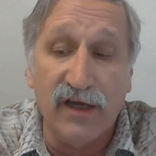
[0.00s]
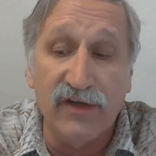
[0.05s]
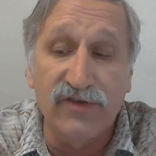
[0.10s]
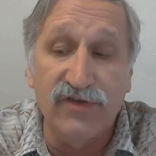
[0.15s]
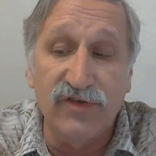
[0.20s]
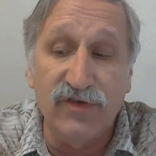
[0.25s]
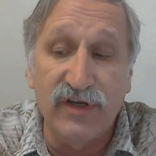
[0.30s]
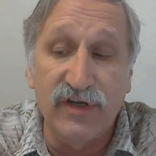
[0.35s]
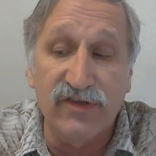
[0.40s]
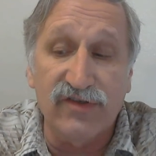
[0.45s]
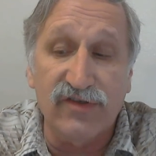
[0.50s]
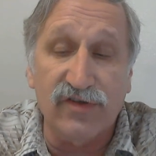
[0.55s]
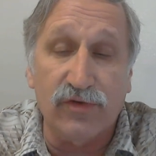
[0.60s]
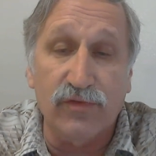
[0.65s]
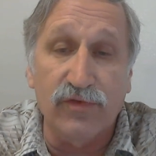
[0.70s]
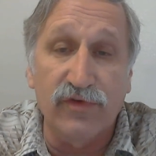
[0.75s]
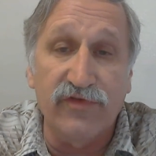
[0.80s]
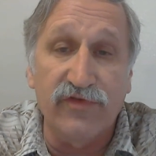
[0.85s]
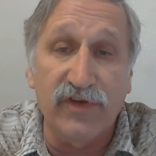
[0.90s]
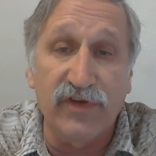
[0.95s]
Judicial
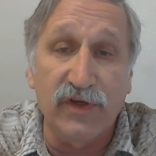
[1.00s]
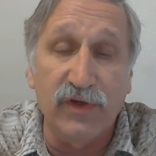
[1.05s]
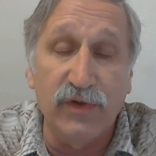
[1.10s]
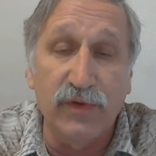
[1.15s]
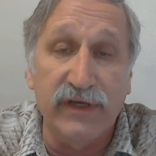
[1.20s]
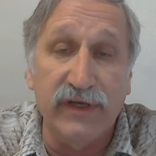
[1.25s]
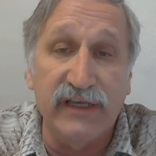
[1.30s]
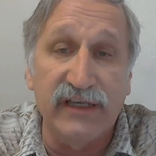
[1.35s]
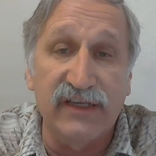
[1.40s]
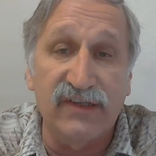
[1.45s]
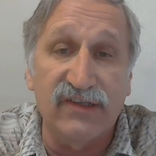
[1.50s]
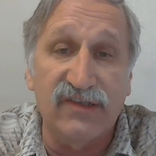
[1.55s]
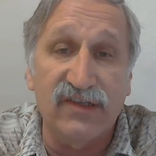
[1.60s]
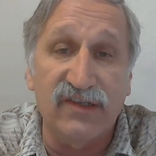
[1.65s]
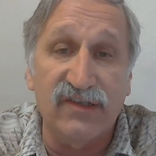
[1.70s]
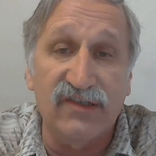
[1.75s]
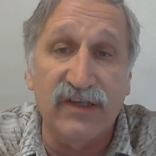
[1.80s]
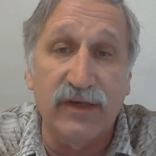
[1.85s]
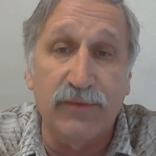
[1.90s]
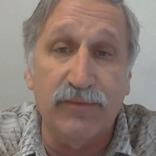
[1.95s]
review is
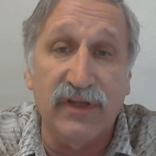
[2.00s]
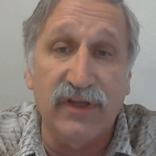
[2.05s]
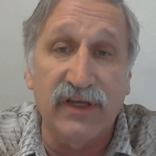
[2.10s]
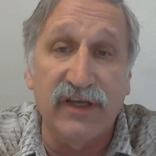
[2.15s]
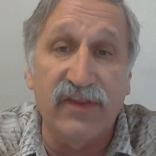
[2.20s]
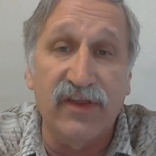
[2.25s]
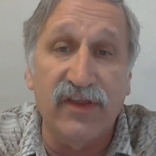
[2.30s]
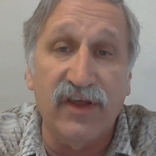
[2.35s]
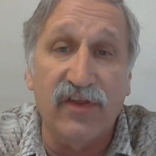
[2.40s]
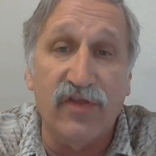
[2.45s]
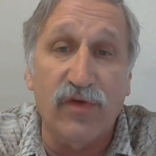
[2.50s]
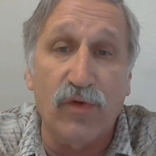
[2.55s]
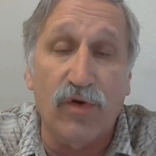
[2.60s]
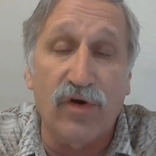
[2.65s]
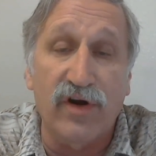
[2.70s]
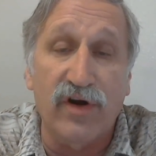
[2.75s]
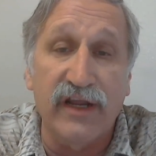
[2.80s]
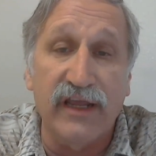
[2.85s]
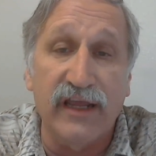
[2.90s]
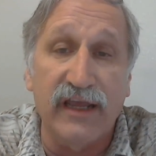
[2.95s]
simply the
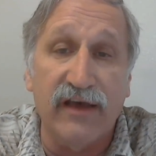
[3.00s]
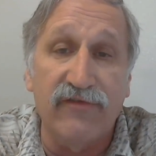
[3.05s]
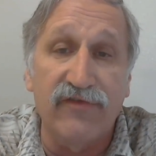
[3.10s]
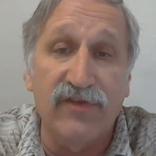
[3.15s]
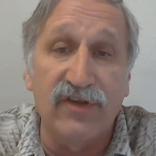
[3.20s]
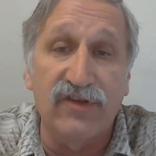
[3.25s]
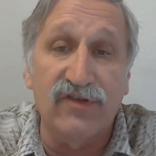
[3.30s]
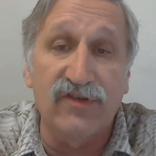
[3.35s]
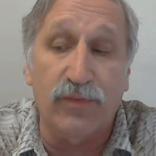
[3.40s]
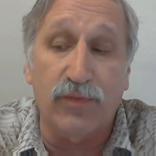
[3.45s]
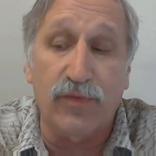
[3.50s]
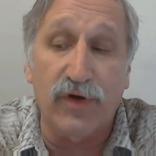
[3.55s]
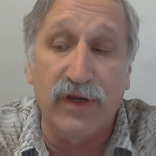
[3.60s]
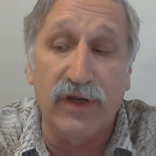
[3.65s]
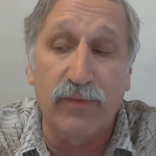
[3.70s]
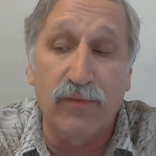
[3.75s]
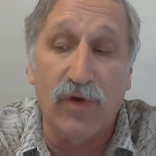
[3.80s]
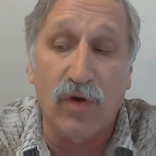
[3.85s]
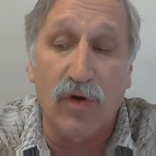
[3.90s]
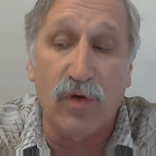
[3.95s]
authority of the
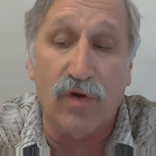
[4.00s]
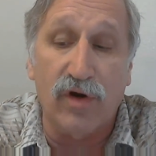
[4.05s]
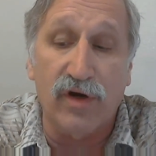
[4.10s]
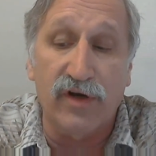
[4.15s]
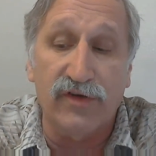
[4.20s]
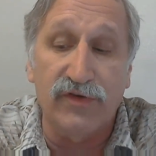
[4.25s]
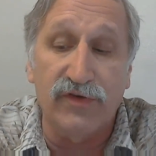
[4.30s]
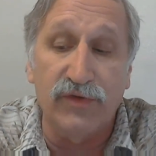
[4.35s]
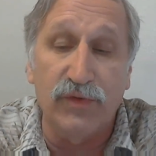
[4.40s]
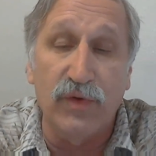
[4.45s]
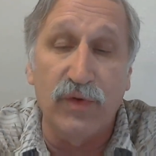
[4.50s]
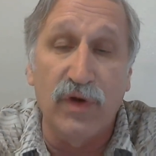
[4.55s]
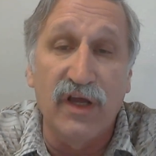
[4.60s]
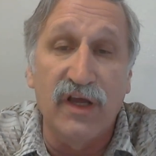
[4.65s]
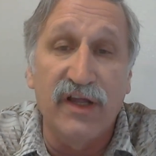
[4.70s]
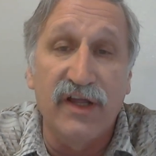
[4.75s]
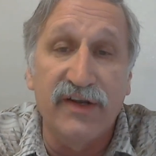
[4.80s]
Supreme Court to